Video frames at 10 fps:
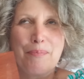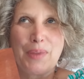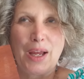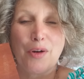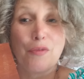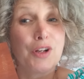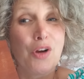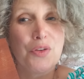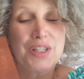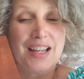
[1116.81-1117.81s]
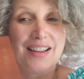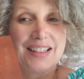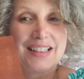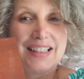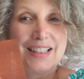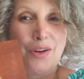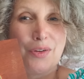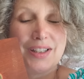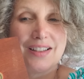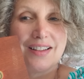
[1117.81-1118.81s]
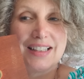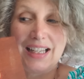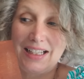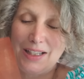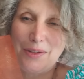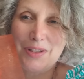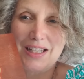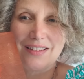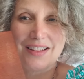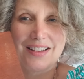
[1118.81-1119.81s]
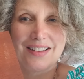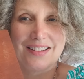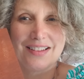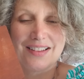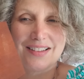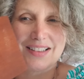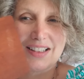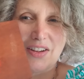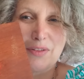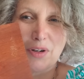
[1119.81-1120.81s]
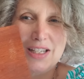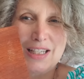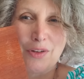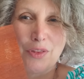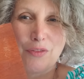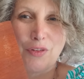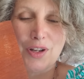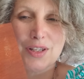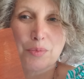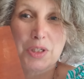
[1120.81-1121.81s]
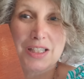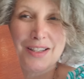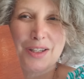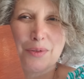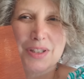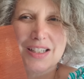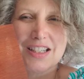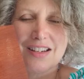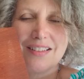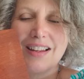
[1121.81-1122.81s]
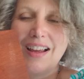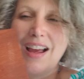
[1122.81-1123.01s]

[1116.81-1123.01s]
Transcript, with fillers: Now for context, this cost us, including the sign writing on the front, which is a new addition,